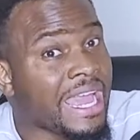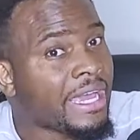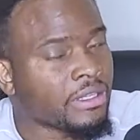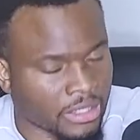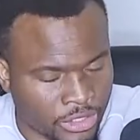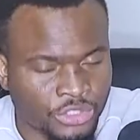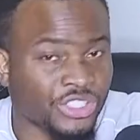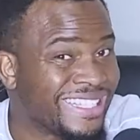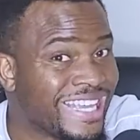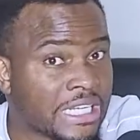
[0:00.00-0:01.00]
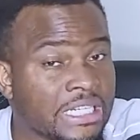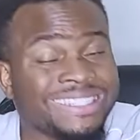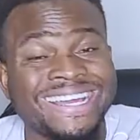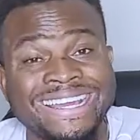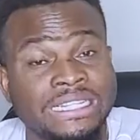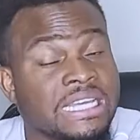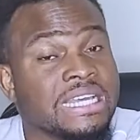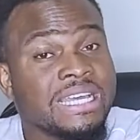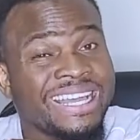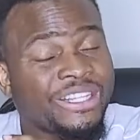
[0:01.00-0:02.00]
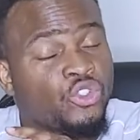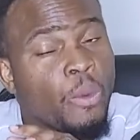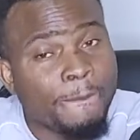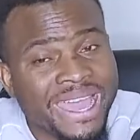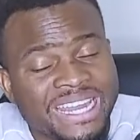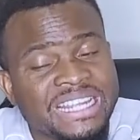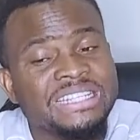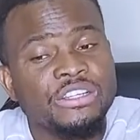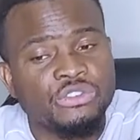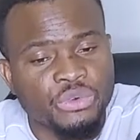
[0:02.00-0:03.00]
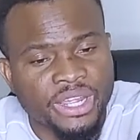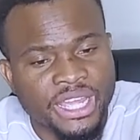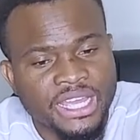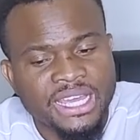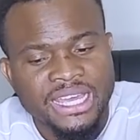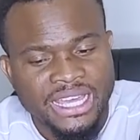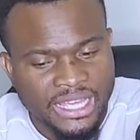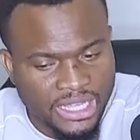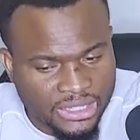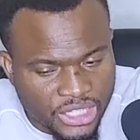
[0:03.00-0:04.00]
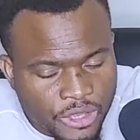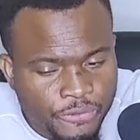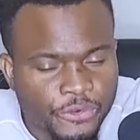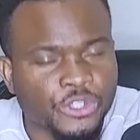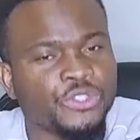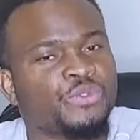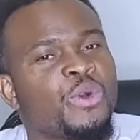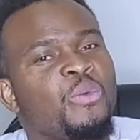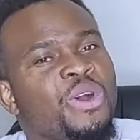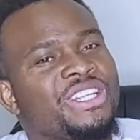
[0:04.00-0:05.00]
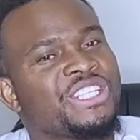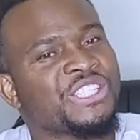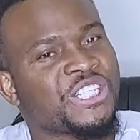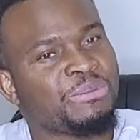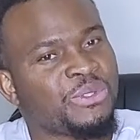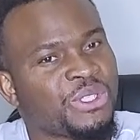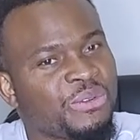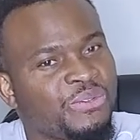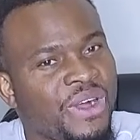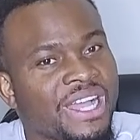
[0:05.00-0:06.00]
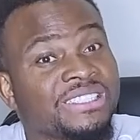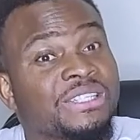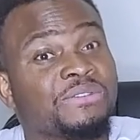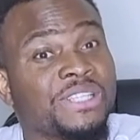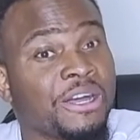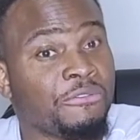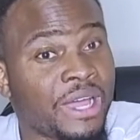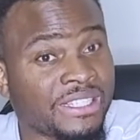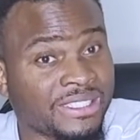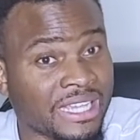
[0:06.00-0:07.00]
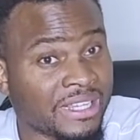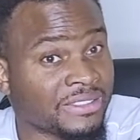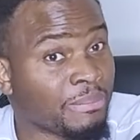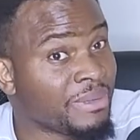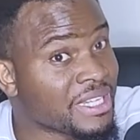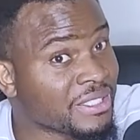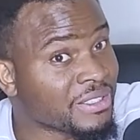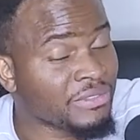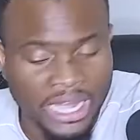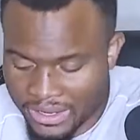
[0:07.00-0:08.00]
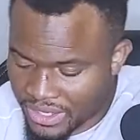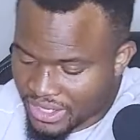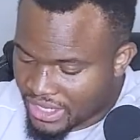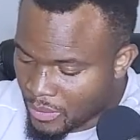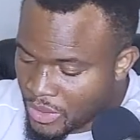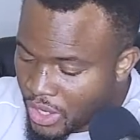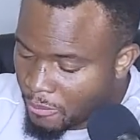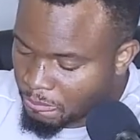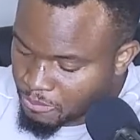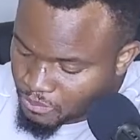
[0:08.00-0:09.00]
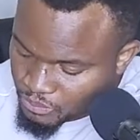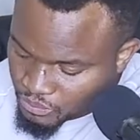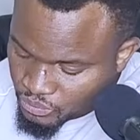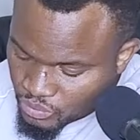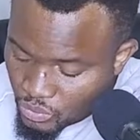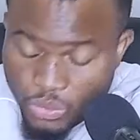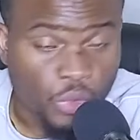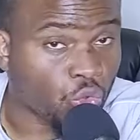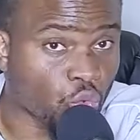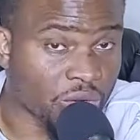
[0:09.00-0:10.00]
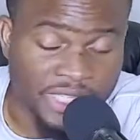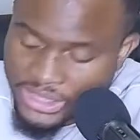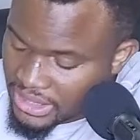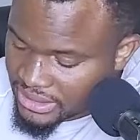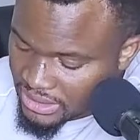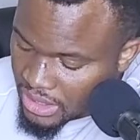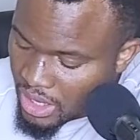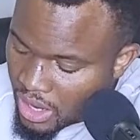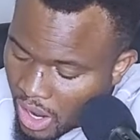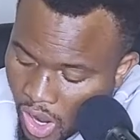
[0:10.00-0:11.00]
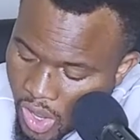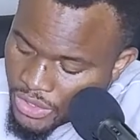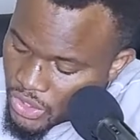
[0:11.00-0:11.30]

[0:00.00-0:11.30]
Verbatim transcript: it, not just it could, it to many degree, it differs from what the scripture defines of salvation as, as the blessing of God. Here we go. 26. Ought